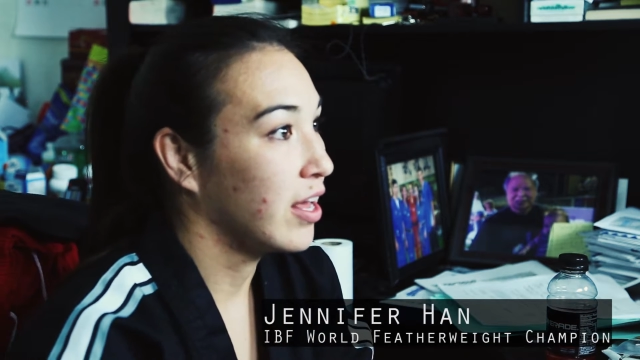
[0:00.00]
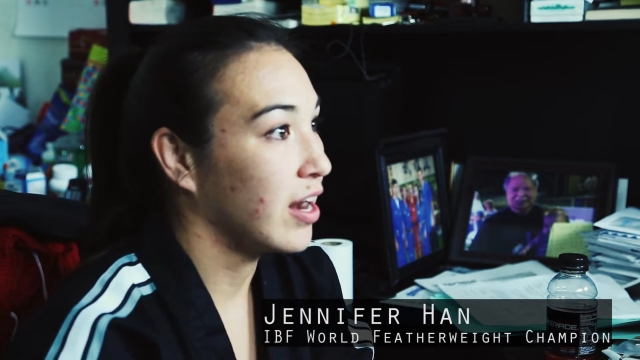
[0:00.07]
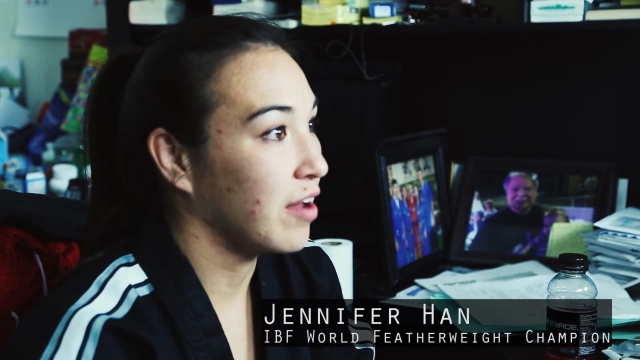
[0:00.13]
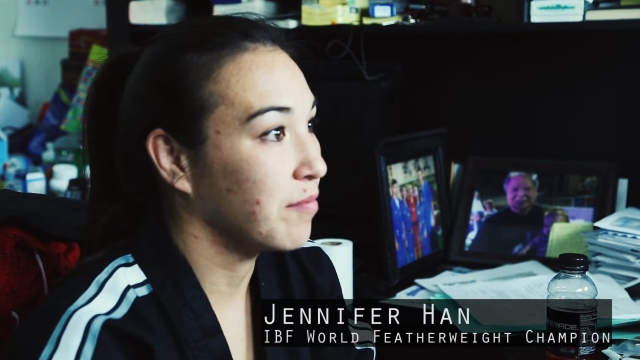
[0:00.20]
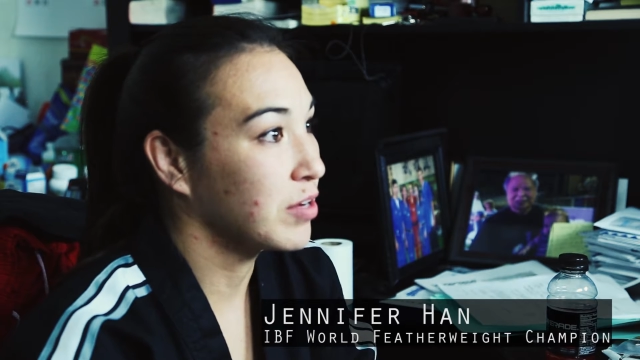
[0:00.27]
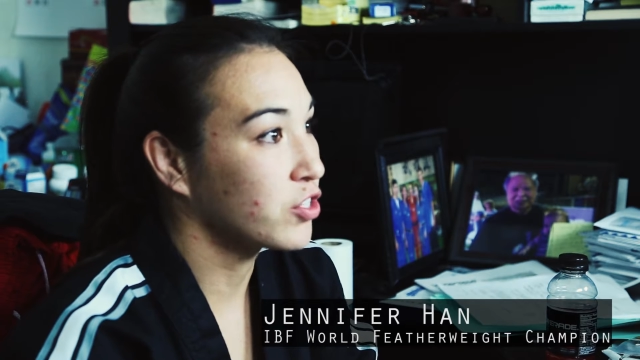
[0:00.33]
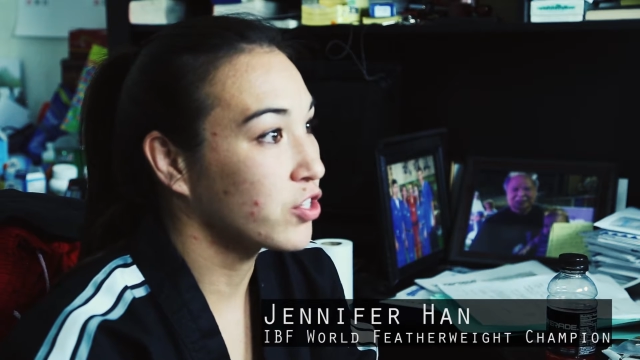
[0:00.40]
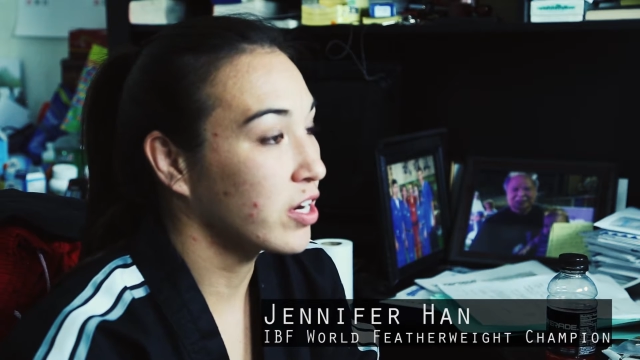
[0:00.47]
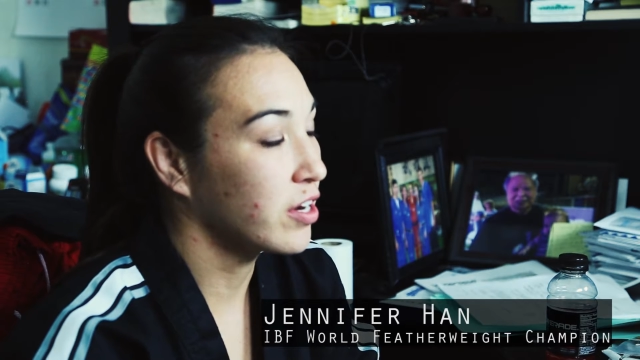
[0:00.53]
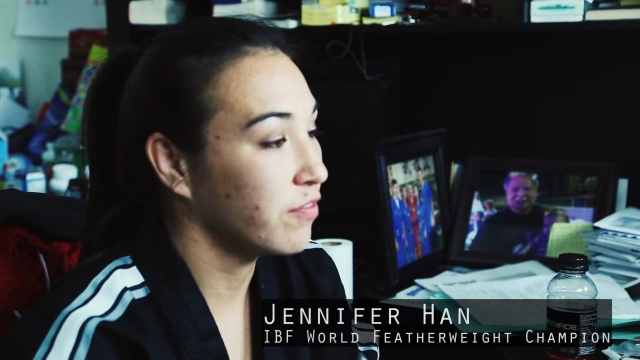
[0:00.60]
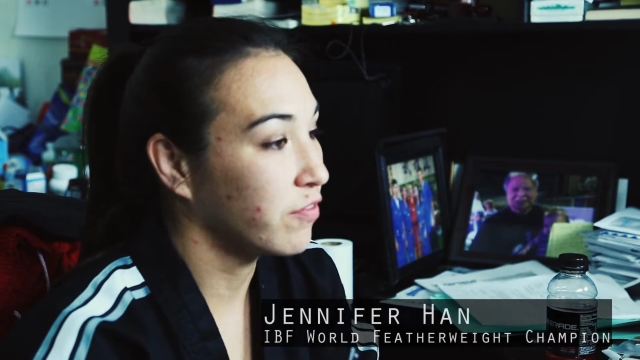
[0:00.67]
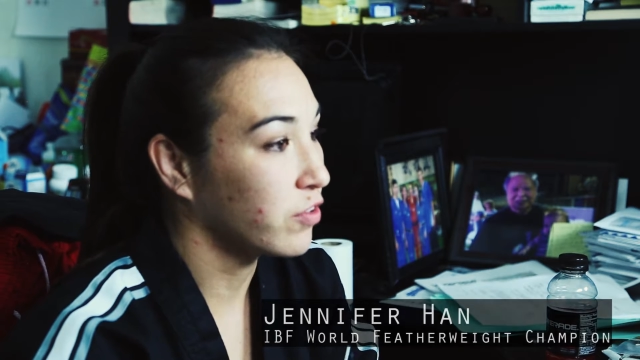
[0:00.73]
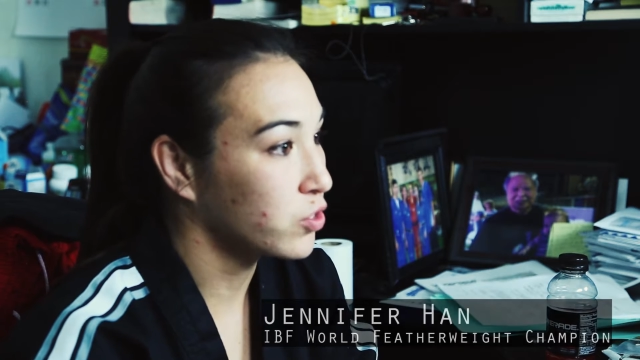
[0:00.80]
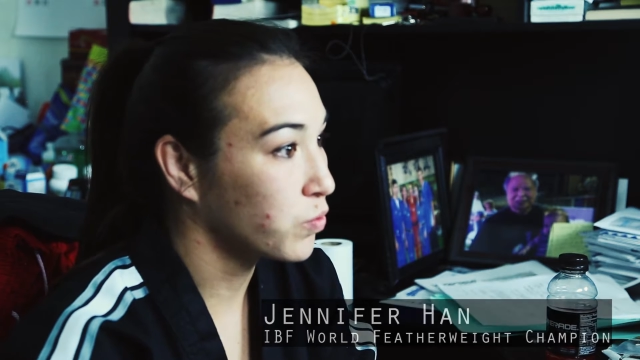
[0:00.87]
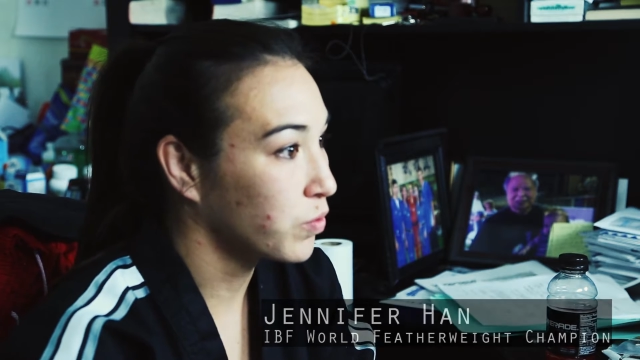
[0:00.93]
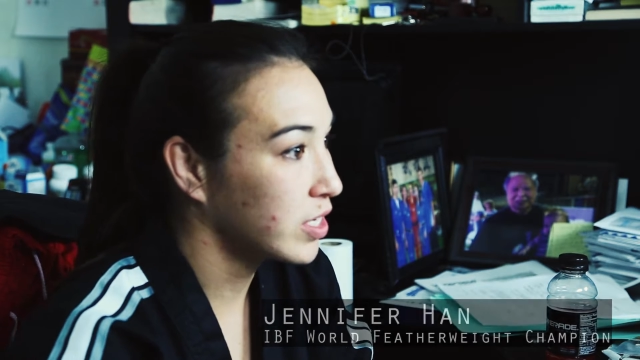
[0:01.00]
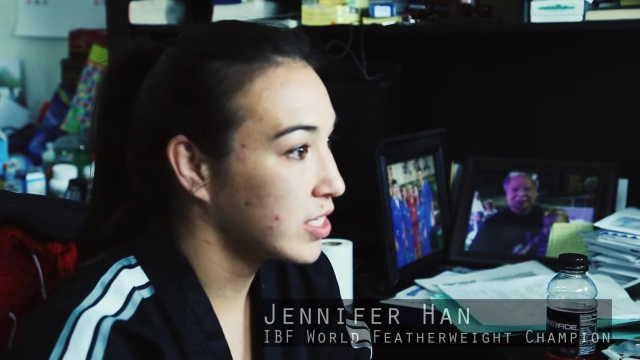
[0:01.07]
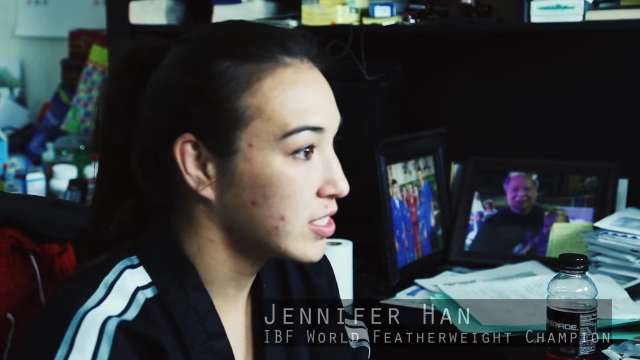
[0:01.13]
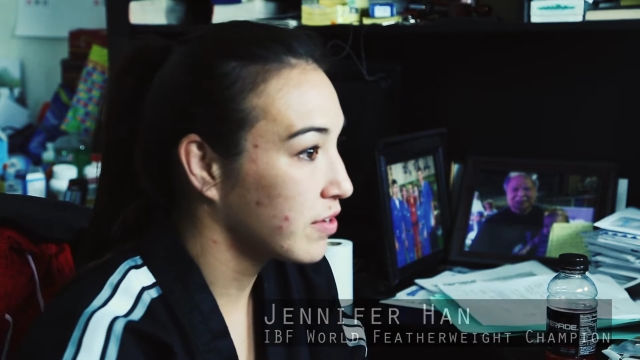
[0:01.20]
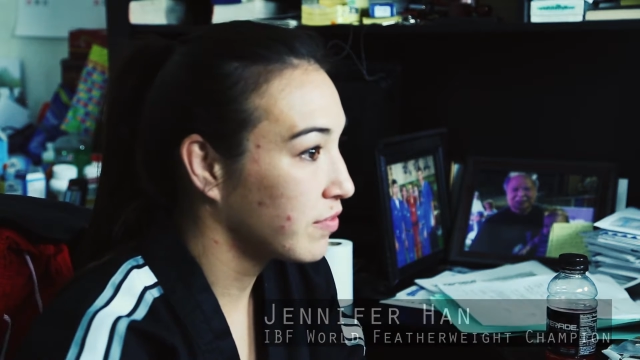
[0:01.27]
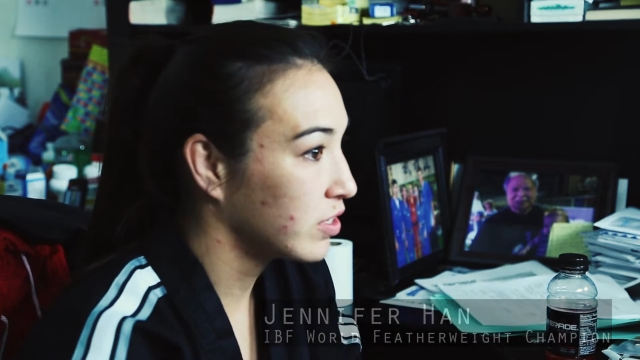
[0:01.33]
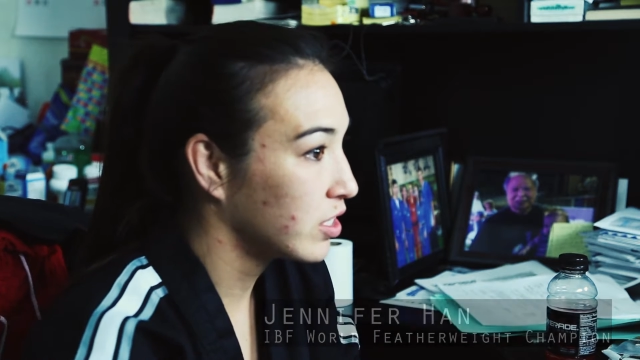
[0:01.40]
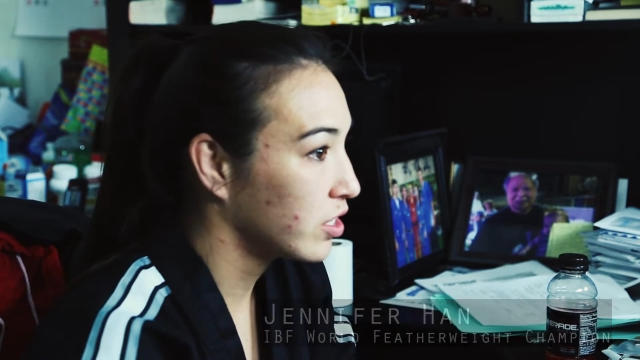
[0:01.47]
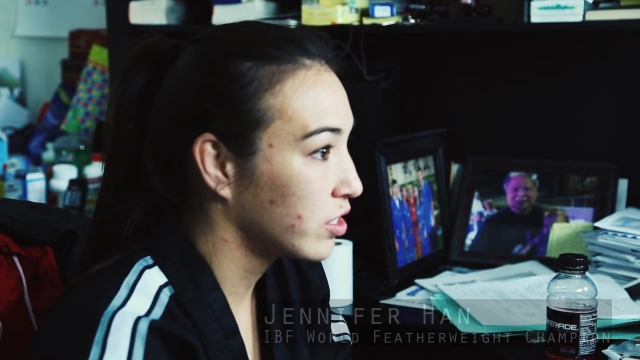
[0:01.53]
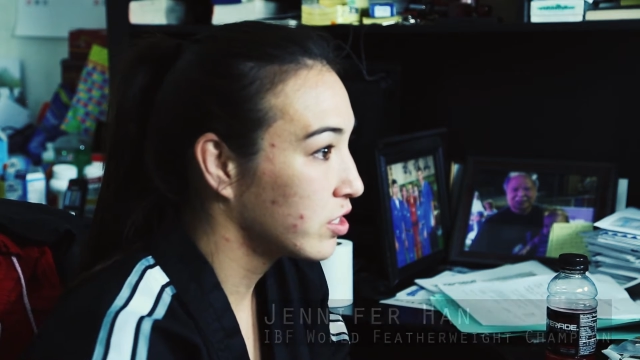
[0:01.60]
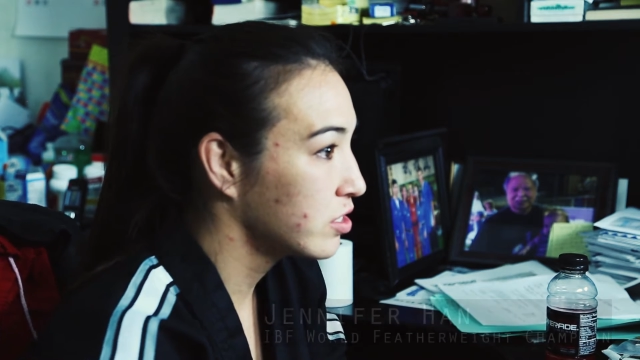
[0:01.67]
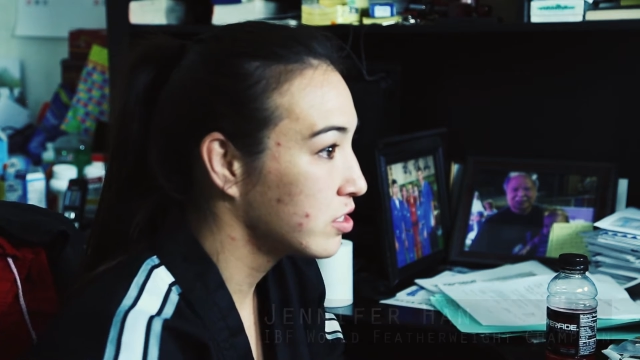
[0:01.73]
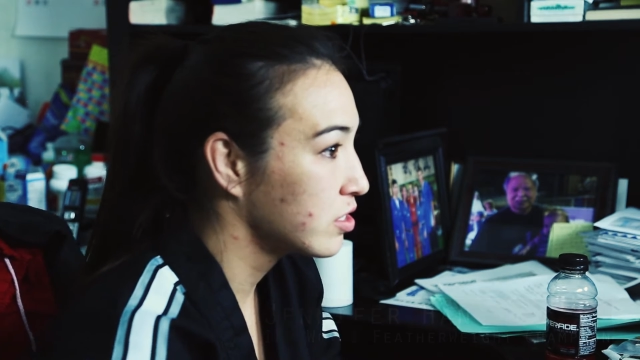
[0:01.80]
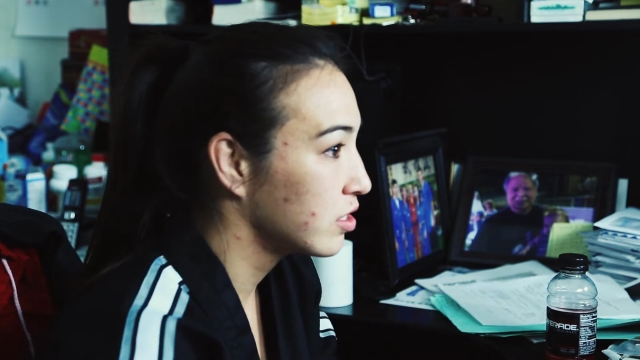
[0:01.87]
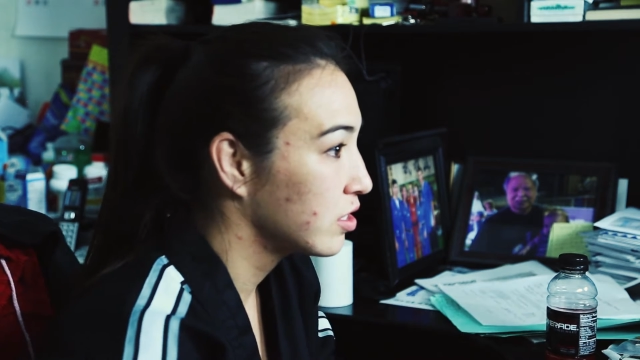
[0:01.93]
and I've been training for 27
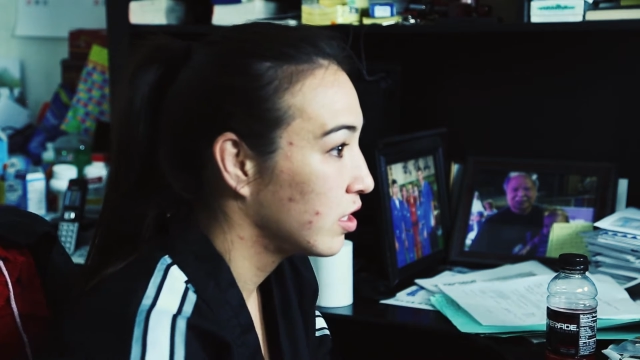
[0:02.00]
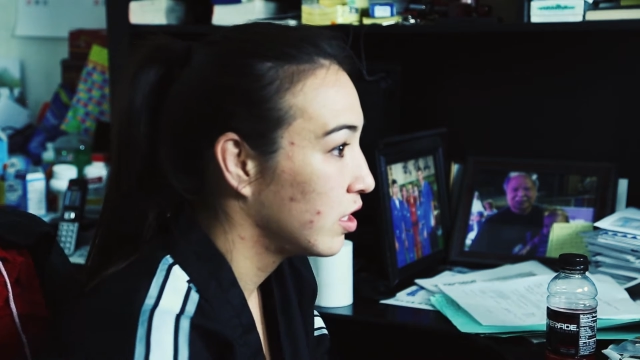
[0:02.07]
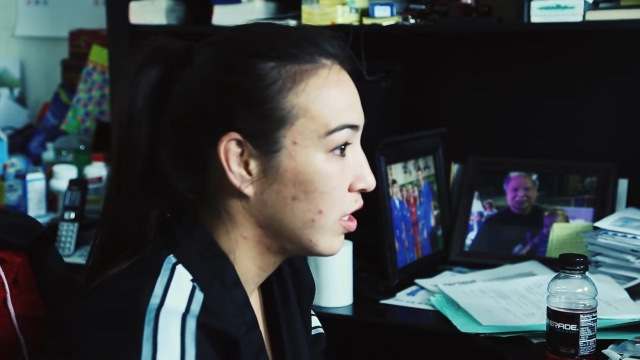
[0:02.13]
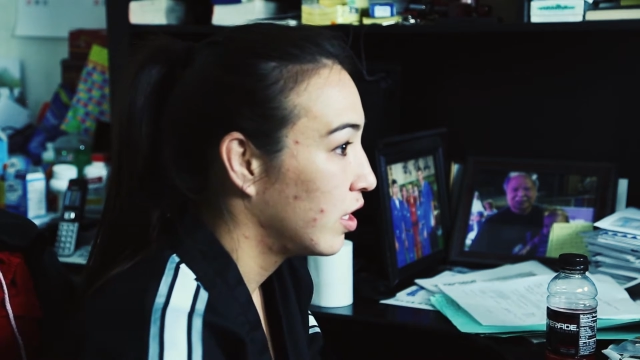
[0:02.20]
years.